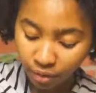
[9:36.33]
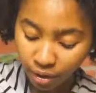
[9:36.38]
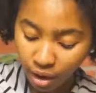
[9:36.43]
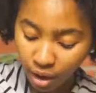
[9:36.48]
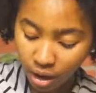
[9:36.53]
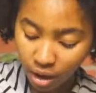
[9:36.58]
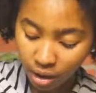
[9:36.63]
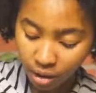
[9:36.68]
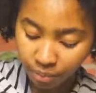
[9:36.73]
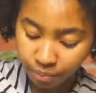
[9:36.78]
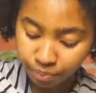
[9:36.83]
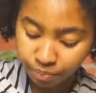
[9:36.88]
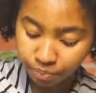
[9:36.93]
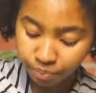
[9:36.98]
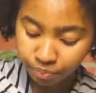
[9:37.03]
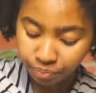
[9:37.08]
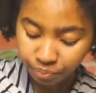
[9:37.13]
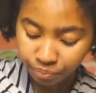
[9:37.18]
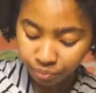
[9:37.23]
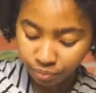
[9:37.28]
And
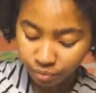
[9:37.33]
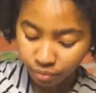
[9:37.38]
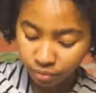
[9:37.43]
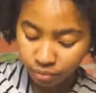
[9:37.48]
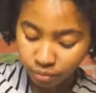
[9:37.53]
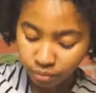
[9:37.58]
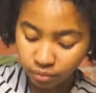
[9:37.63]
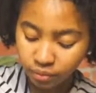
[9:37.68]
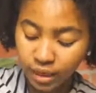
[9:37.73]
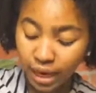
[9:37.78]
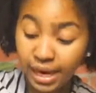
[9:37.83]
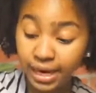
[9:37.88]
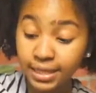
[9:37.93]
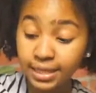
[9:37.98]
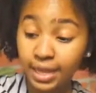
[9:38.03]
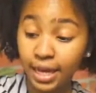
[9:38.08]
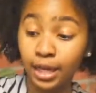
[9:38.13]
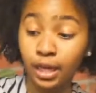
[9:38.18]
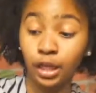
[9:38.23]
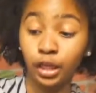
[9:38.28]

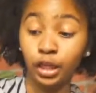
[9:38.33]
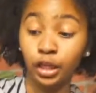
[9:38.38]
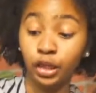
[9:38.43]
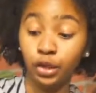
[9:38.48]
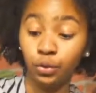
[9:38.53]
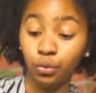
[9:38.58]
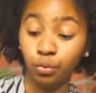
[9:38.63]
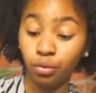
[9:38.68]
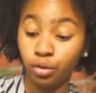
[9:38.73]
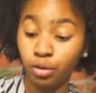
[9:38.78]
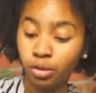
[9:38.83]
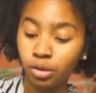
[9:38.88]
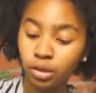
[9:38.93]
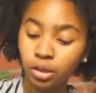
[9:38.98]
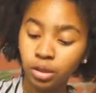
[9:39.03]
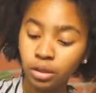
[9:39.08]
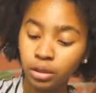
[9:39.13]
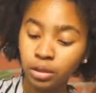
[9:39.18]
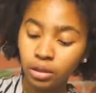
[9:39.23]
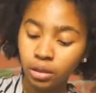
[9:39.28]
it's like glue.
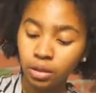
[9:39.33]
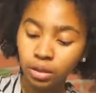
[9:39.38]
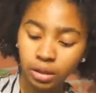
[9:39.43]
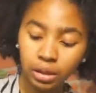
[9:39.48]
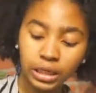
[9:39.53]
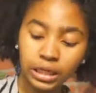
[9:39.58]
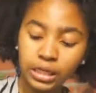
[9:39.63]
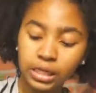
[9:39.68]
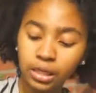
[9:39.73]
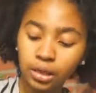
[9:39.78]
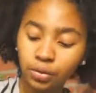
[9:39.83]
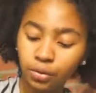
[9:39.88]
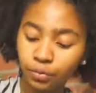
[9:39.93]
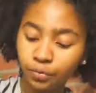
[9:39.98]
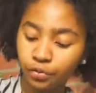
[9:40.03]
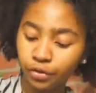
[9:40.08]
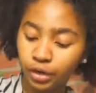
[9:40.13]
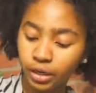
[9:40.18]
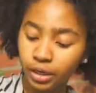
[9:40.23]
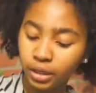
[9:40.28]
And it's
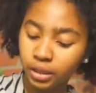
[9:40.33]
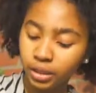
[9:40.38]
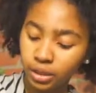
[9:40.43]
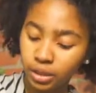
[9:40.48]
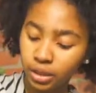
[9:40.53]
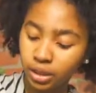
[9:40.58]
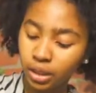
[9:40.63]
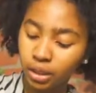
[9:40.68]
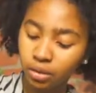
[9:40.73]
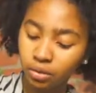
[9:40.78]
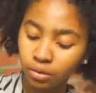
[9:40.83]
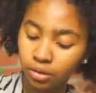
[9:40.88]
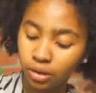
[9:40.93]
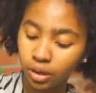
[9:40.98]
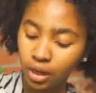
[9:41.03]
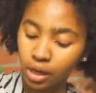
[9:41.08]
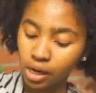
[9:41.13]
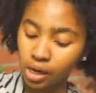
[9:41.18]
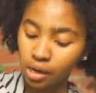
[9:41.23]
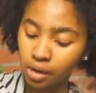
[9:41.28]
gluten-free. So,
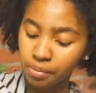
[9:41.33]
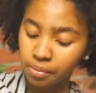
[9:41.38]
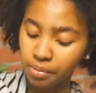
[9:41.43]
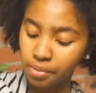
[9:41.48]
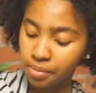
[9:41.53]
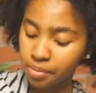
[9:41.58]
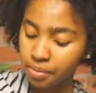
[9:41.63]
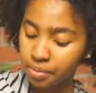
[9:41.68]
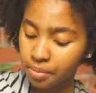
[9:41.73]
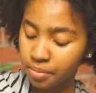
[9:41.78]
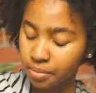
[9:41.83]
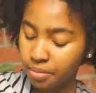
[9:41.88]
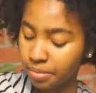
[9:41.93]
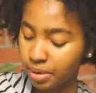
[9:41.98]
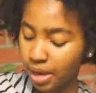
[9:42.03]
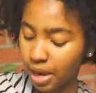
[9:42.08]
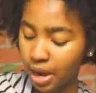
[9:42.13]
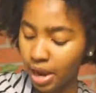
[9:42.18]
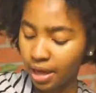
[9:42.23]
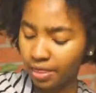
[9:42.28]

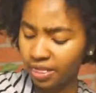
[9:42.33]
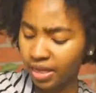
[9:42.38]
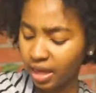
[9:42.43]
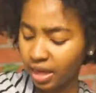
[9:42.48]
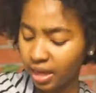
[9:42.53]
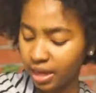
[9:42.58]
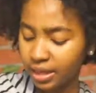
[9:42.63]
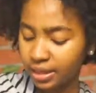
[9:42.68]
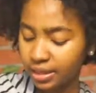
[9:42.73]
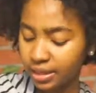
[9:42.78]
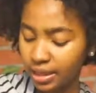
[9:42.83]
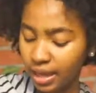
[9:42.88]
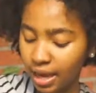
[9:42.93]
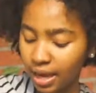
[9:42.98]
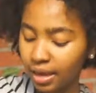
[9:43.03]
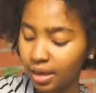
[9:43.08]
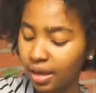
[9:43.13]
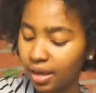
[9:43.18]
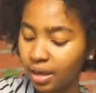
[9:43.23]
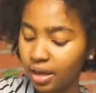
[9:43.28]
yeah, I think it's
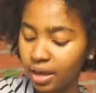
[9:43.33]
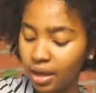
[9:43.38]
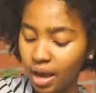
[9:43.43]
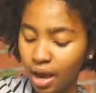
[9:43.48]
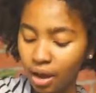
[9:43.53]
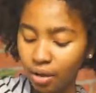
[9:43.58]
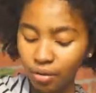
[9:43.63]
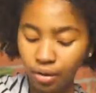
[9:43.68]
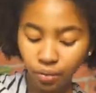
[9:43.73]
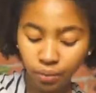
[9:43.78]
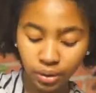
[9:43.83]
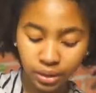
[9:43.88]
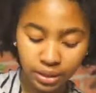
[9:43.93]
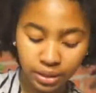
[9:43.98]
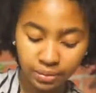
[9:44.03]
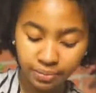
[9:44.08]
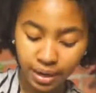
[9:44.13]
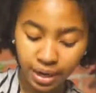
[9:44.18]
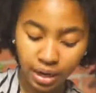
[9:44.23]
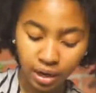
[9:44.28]
like, I don't know what
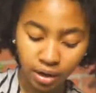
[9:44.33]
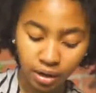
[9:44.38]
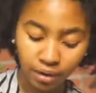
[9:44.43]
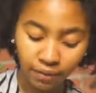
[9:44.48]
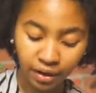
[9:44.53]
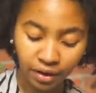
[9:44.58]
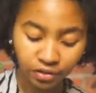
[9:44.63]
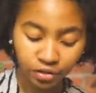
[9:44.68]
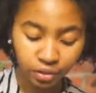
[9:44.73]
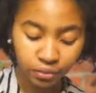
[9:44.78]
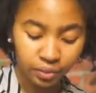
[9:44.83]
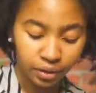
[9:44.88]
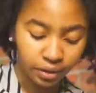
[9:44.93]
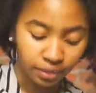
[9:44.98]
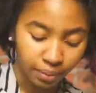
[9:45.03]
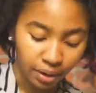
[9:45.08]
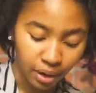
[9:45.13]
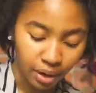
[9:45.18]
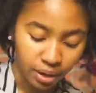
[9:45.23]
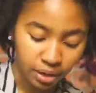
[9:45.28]
it's made out of. I should read
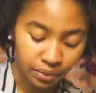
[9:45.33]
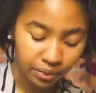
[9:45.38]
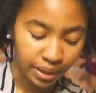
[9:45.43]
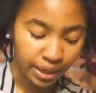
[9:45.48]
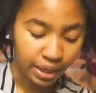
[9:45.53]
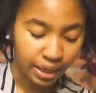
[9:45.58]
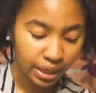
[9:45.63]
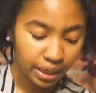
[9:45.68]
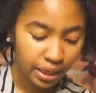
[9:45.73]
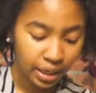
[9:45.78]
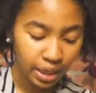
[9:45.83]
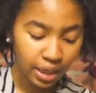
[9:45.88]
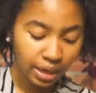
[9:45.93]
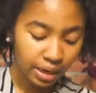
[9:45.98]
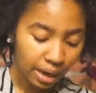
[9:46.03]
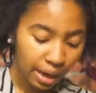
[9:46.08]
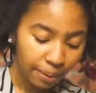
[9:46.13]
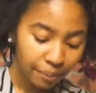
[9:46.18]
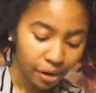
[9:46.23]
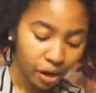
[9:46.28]
the box, right?
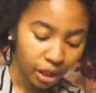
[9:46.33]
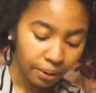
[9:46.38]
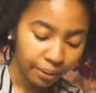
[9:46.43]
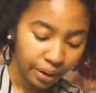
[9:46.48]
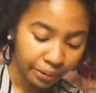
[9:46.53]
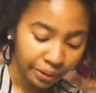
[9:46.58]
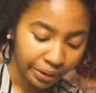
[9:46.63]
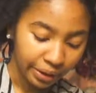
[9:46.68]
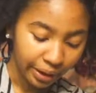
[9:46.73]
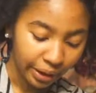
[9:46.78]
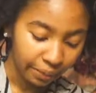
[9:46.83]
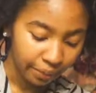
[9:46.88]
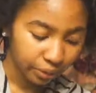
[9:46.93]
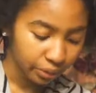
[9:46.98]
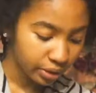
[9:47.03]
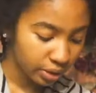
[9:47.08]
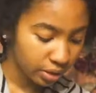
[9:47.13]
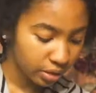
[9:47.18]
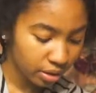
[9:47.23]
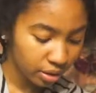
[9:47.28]
I'm all about reading
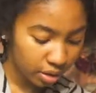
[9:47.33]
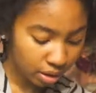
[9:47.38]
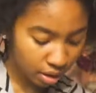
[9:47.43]
labels.